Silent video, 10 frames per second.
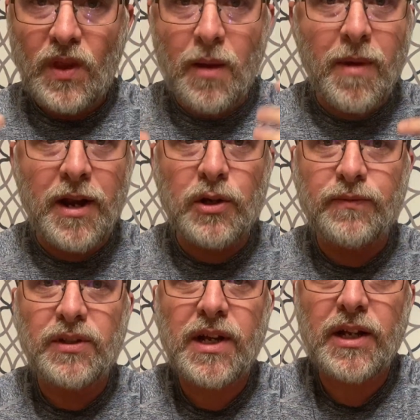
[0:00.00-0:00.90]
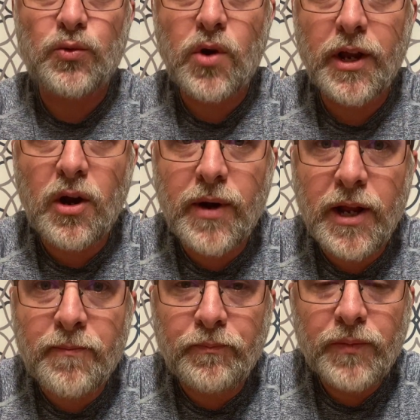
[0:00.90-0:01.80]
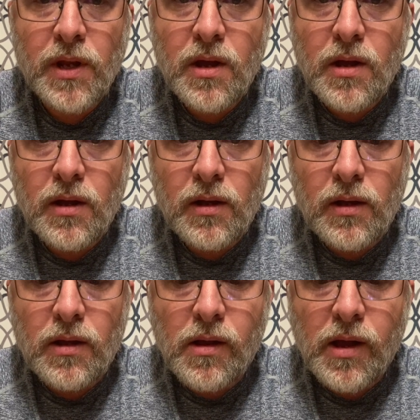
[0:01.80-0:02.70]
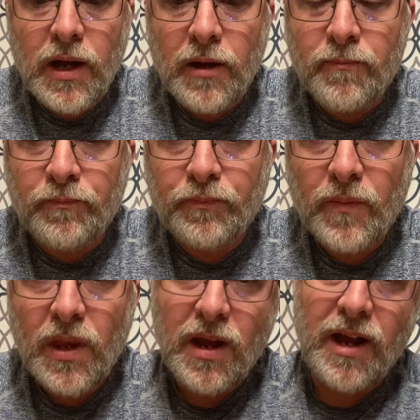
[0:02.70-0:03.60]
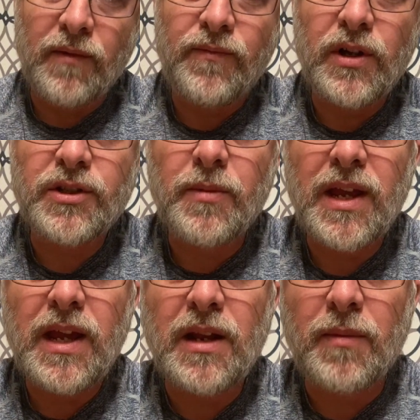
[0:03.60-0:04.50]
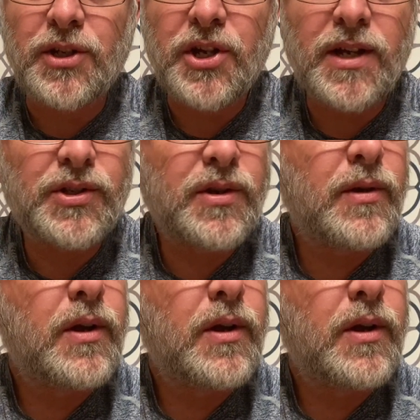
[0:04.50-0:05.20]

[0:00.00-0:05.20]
My nose feels like it's running already. I can feel some of the heat in my chest.